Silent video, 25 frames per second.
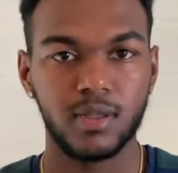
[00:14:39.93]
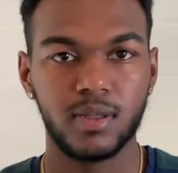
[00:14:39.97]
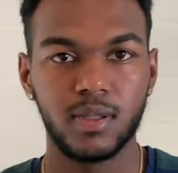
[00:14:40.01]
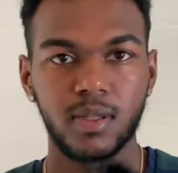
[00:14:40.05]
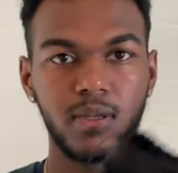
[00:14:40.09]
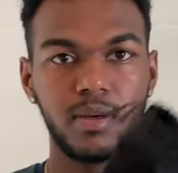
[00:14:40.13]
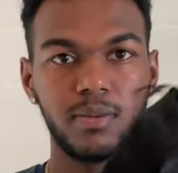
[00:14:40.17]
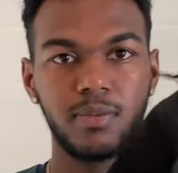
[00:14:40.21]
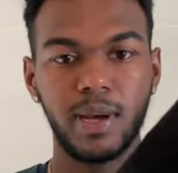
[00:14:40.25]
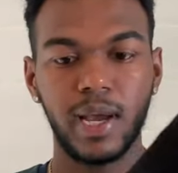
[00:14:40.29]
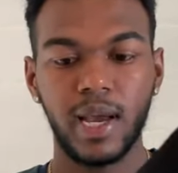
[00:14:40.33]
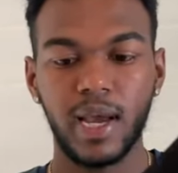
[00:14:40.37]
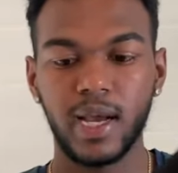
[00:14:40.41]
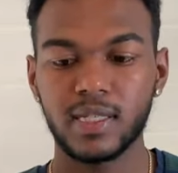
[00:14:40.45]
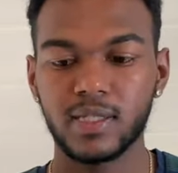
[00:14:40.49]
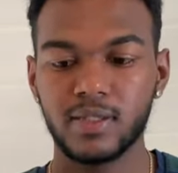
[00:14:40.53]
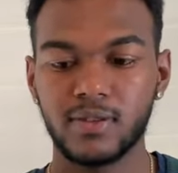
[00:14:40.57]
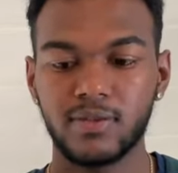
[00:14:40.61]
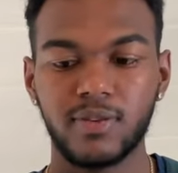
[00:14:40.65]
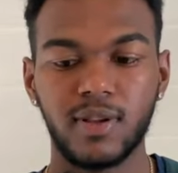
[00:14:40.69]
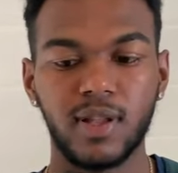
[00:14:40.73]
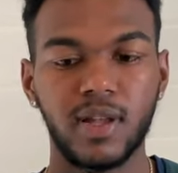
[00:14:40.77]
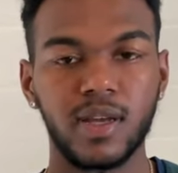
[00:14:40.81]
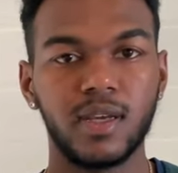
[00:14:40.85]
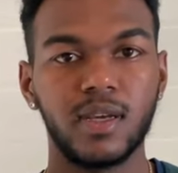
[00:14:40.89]
little bags
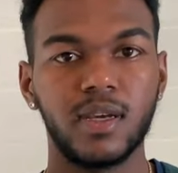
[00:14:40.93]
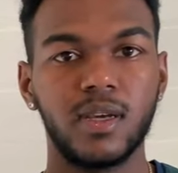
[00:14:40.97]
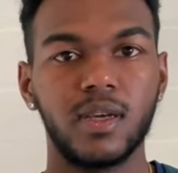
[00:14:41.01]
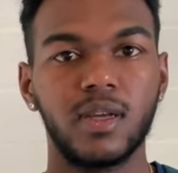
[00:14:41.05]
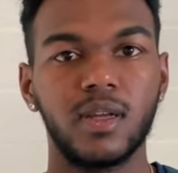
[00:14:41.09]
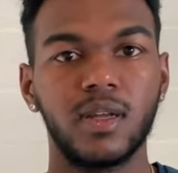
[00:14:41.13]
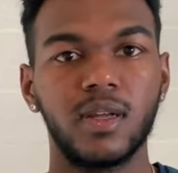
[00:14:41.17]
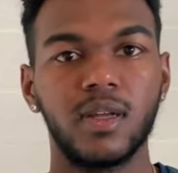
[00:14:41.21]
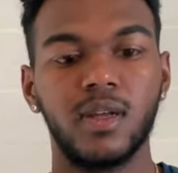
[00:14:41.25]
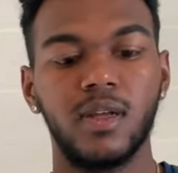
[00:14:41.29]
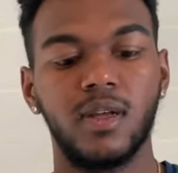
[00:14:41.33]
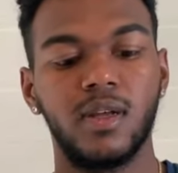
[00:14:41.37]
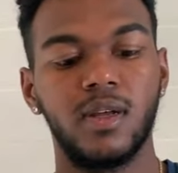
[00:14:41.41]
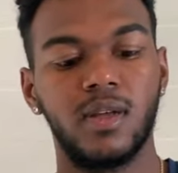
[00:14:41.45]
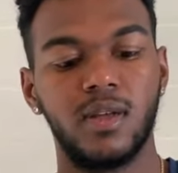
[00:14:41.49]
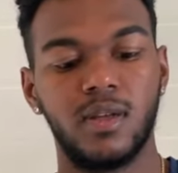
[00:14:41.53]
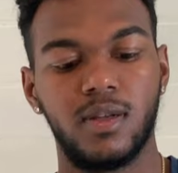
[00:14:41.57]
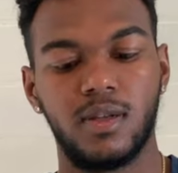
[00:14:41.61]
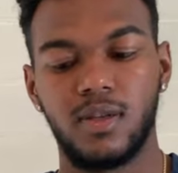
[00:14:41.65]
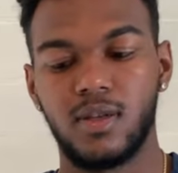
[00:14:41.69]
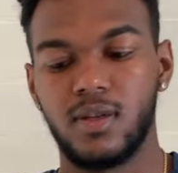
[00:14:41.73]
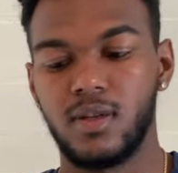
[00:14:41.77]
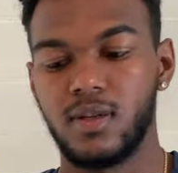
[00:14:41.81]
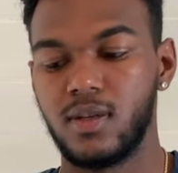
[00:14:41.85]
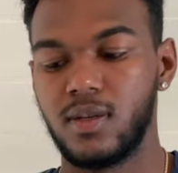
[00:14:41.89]
of like
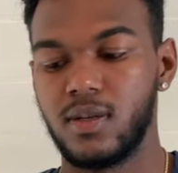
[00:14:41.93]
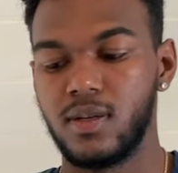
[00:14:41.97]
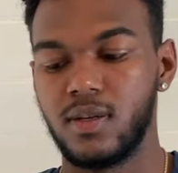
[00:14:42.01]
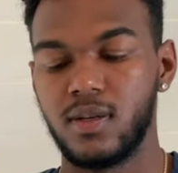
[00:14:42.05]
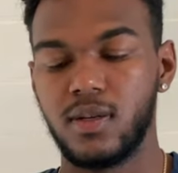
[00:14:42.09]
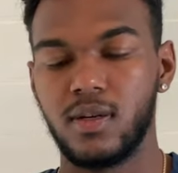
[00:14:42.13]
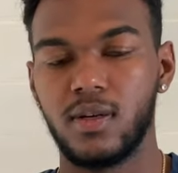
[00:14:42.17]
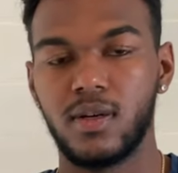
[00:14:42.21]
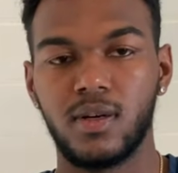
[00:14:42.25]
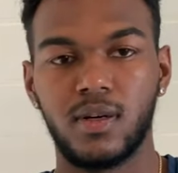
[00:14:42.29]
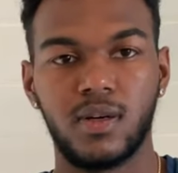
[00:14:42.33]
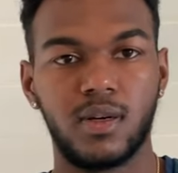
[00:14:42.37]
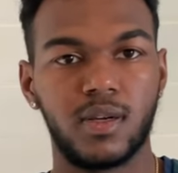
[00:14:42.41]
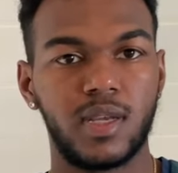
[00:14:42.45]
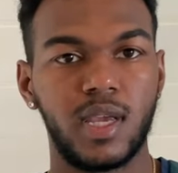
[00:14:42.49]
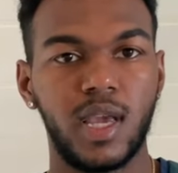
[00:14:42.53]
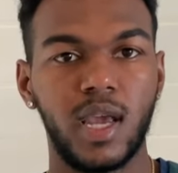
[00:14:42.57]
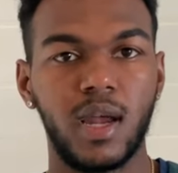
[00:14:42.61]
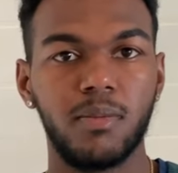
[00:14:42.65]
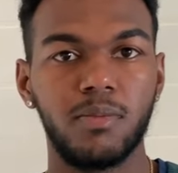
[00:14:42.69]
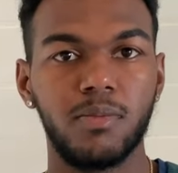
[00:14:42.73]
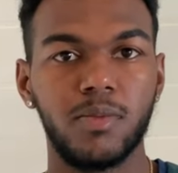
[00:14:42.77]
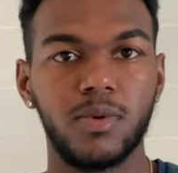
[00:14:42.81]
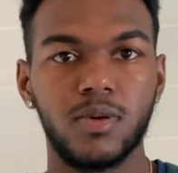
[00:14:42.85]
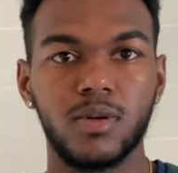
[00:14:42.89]
uh,
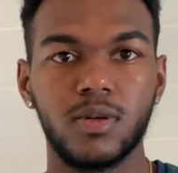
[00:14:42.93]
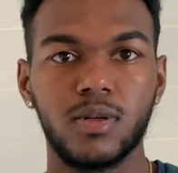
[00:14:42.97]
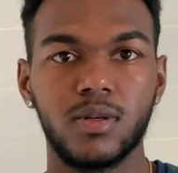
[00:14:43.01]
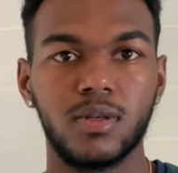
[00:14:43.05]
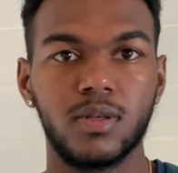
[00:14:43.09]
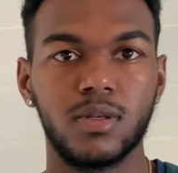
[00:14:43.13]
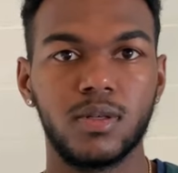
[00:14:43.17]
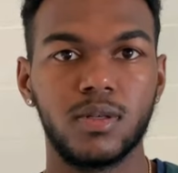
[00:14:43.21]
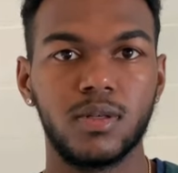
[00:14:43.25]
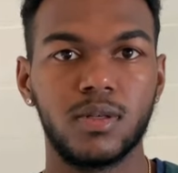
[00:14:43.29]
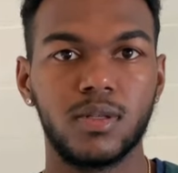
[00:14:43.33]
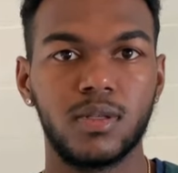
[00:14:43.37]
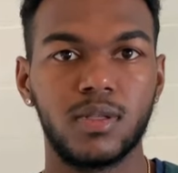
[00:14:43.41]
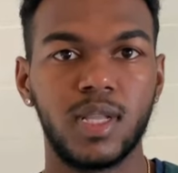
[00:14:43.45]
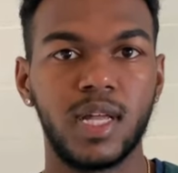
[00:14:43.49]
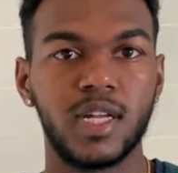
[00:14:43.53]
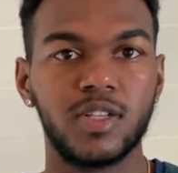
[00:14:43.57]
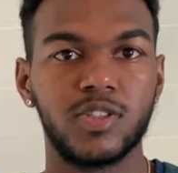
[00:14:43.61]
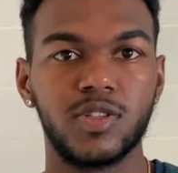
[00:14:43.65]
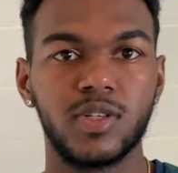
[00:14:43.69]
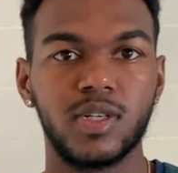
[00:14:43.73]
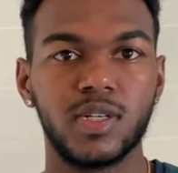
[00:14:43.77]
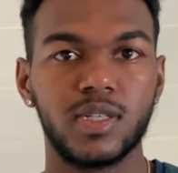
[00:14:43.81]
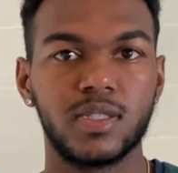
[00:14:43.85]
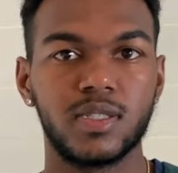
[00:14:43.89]
camera,
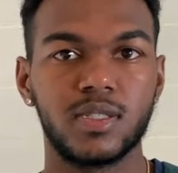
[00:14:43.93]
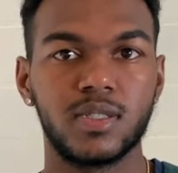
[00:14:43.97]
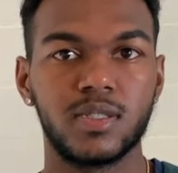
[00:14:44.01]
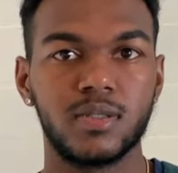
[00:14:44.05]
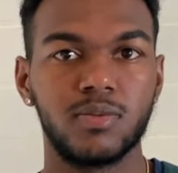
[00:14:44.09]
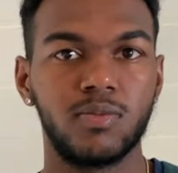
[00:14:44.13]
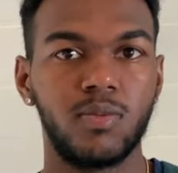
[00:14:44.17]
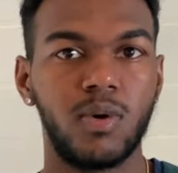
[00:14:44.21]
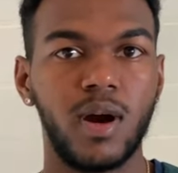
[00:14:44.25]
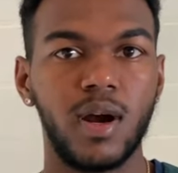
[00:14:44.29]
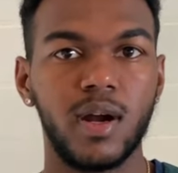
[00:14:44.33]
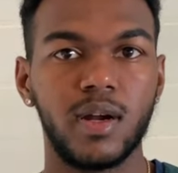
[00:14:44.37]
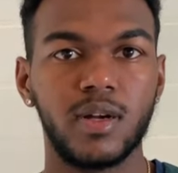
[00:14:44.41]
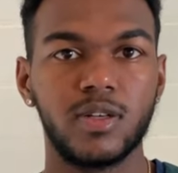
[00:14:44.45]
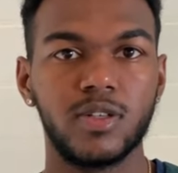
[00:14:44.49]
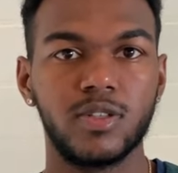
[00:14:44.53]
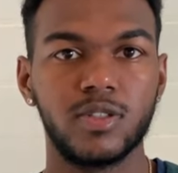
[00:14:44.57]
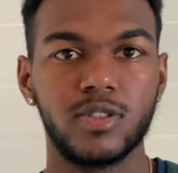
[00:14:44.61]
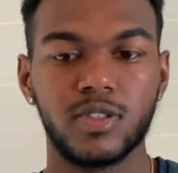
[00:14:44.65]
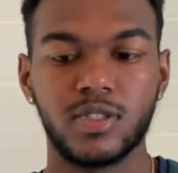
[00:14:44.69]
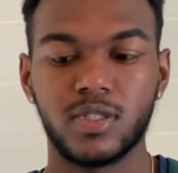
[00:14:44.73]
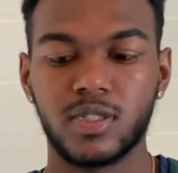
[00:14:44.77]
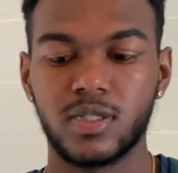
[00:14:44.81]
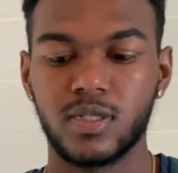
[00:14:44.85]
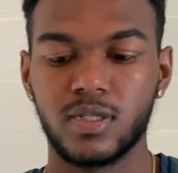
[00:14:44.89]
electrics,
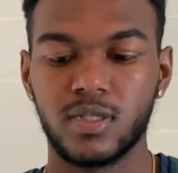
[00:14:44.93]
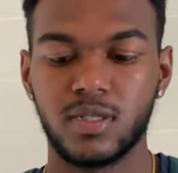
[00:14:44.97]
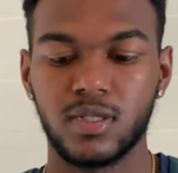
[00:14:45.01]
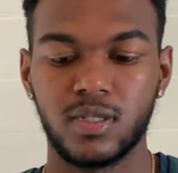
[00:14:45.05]
wires,